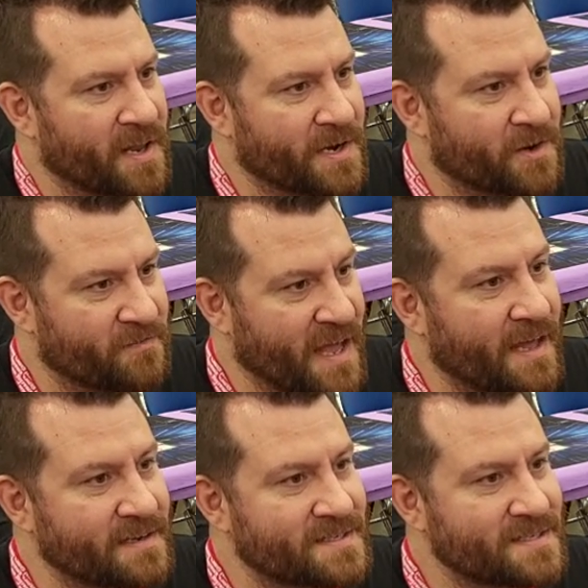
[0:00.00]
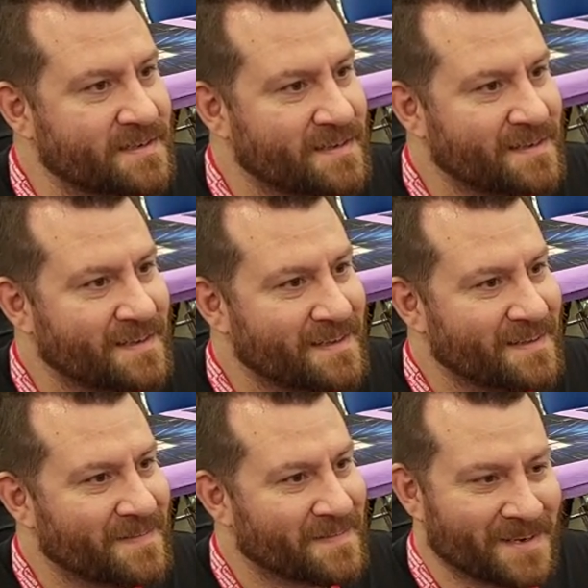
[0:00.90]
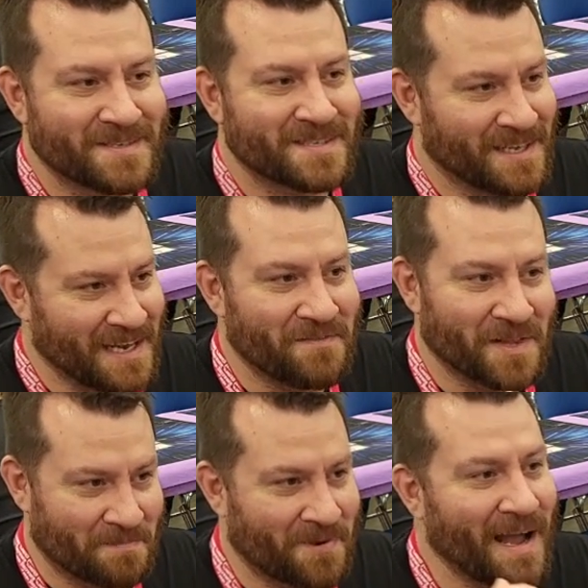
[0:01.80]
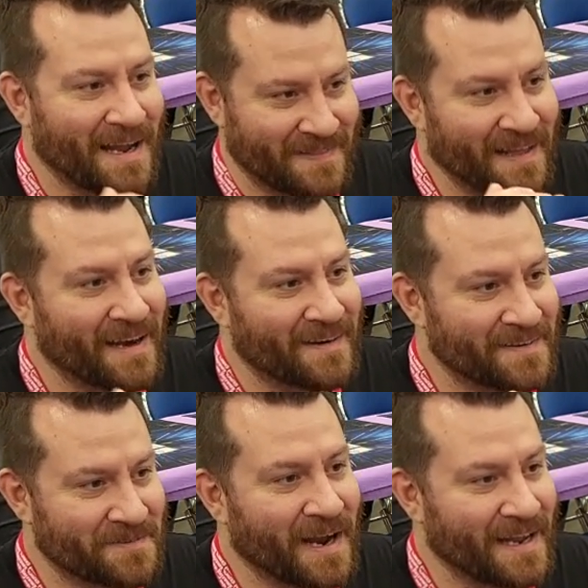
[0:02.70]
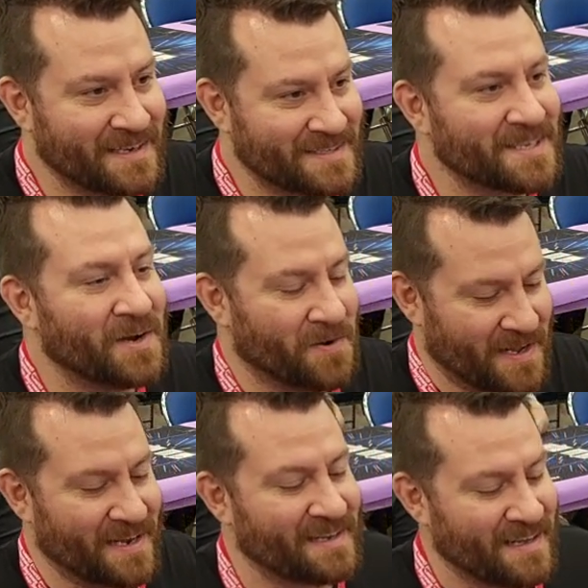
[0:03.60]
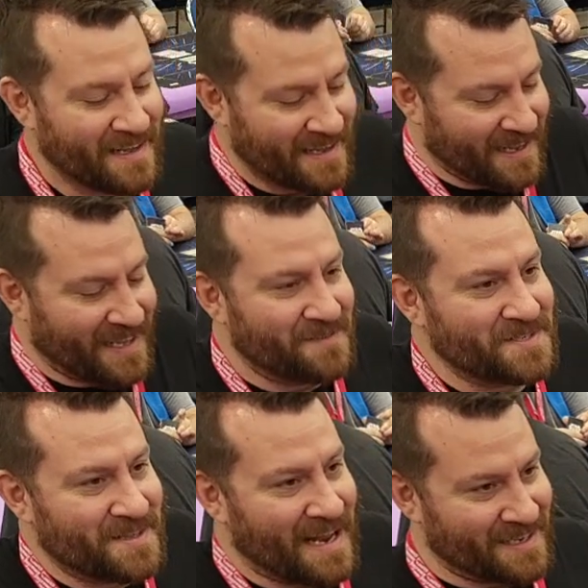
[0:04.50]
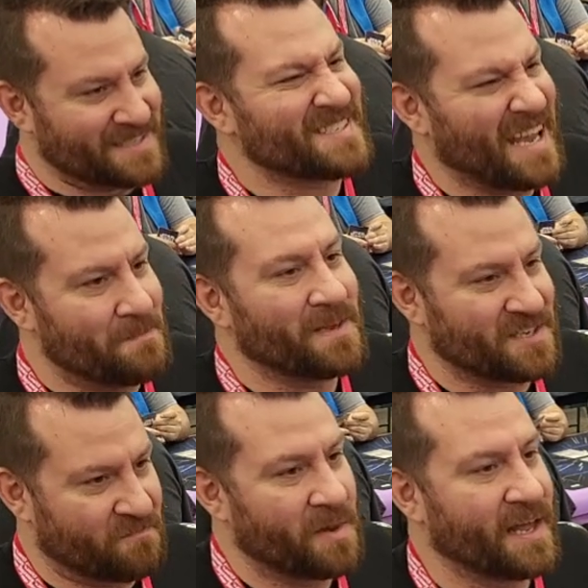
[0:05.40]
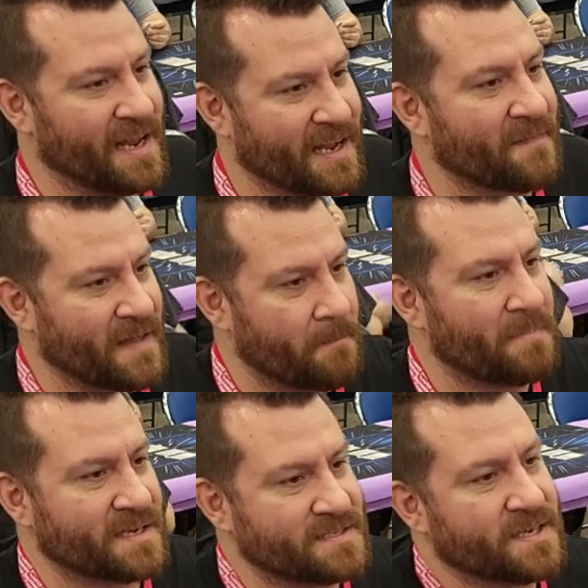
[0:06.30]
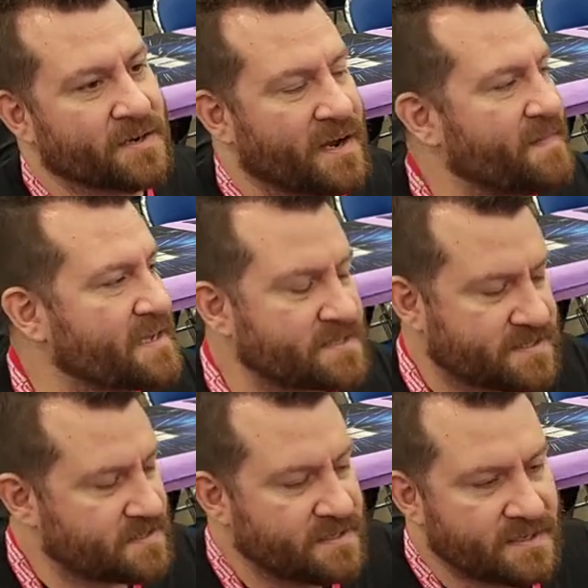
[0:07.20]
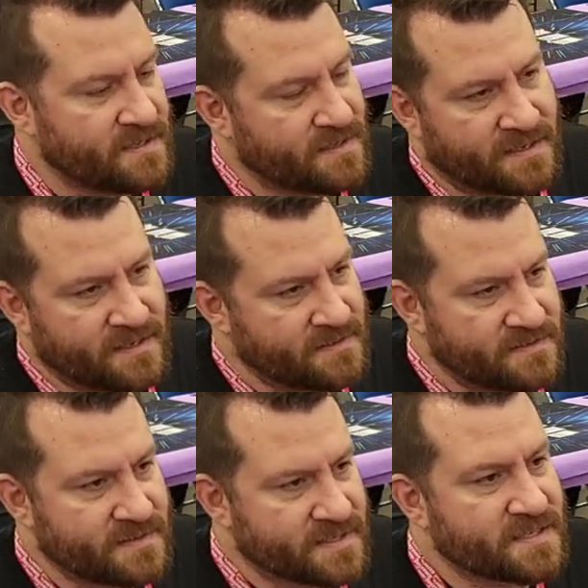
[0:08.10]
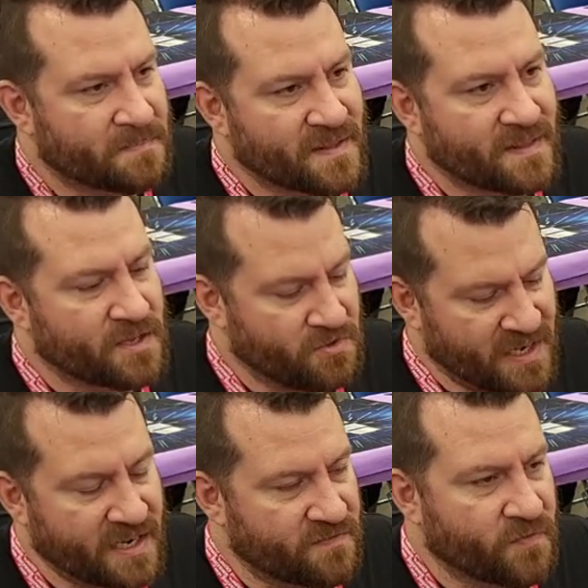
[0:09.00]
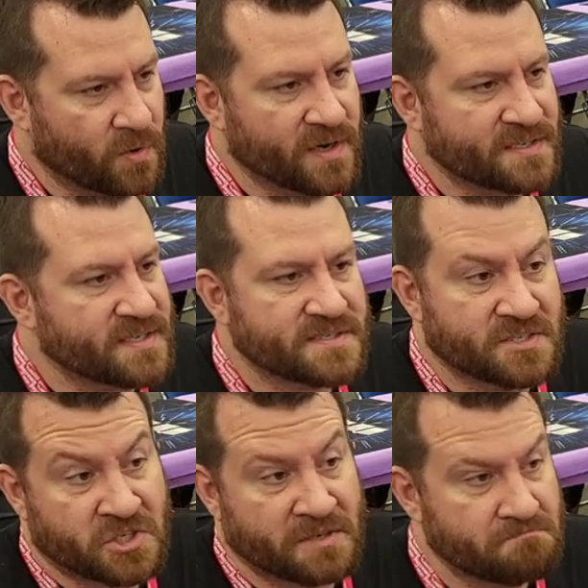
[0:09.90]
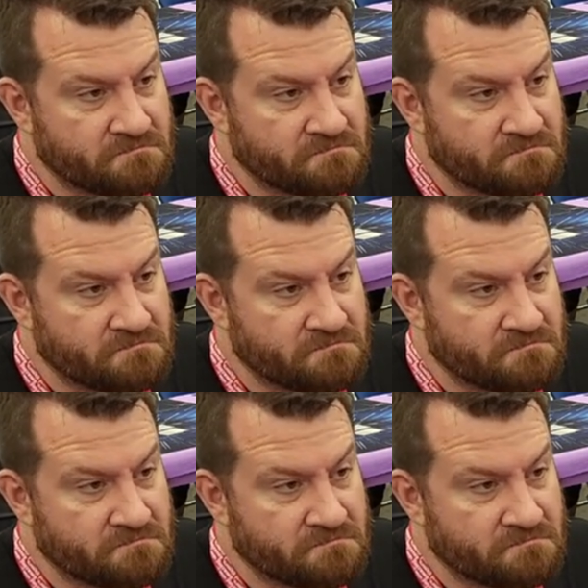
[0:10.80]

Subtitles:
player event, there's a level of pride there, right? So it gives you that excitement of playing at that big tier. And that's something that you need for a TCG.